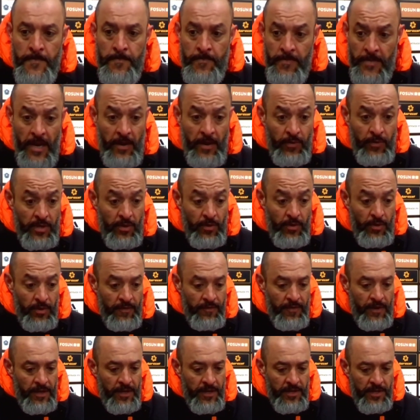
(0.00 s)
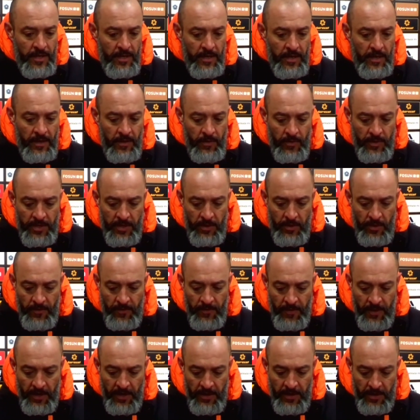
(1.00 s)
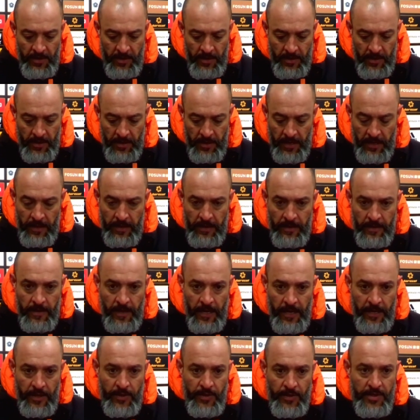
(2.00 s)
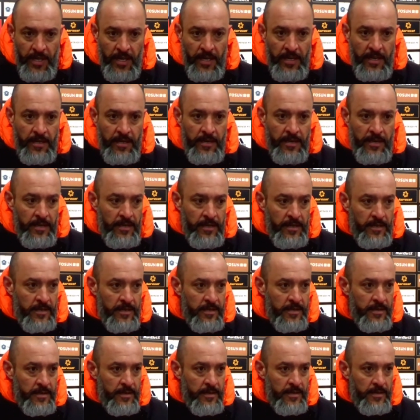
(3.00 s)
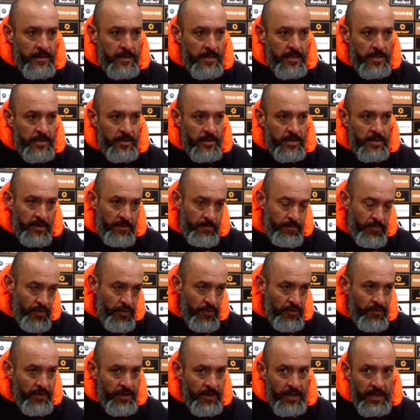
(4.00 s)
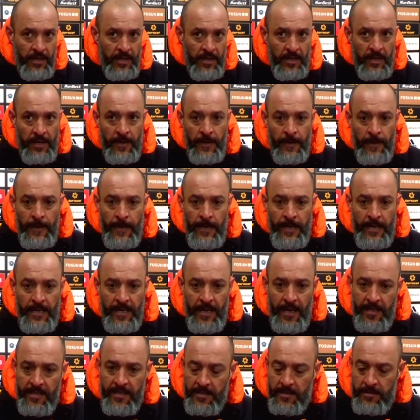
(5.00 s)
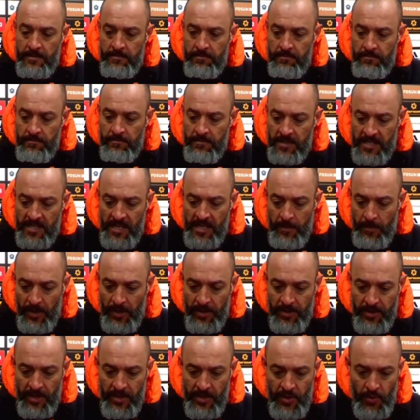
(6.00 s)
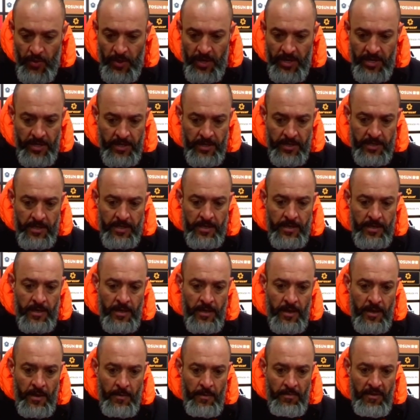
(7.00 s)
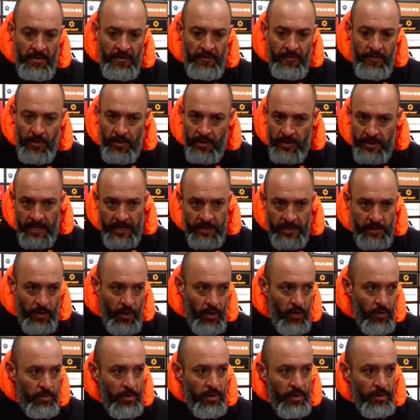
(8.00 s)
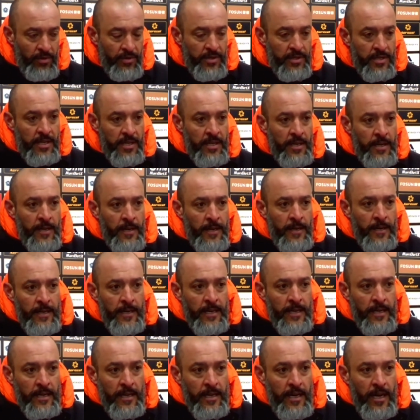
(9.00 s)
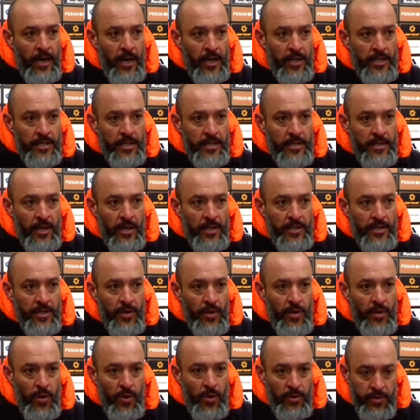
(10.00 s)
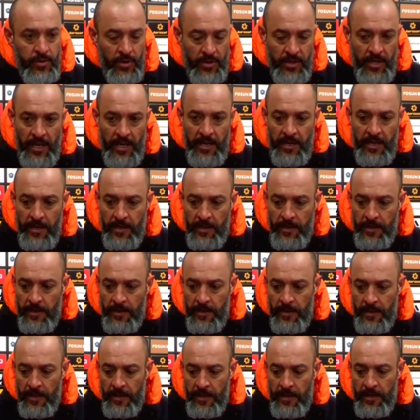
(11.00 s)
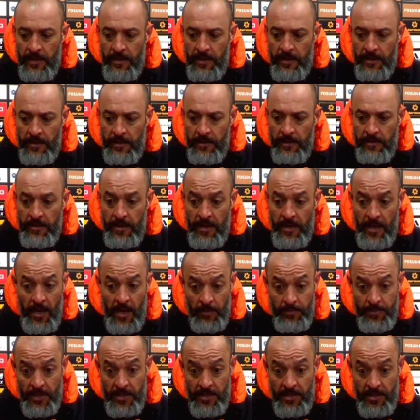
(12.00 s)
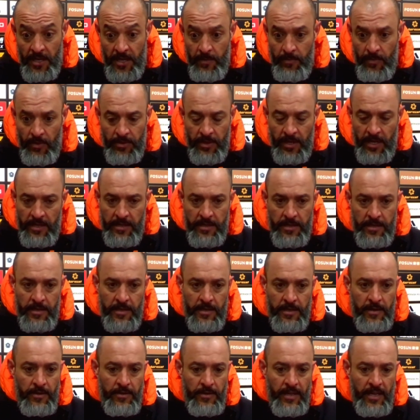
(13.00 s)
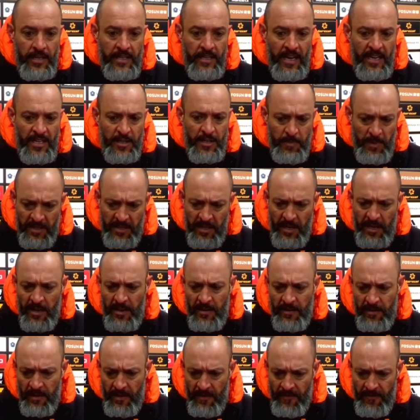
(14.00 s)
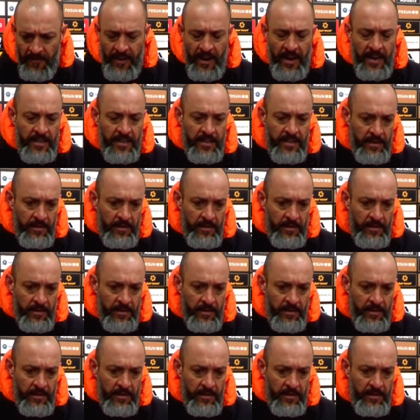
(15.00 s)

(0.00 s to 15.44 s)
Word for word: Yeah, it was a good finish. It was a good finish. like you said, he's he's improving. He had similar situations before that almost got got the goal today he, he helped the team on that on that aspect, and he, fight.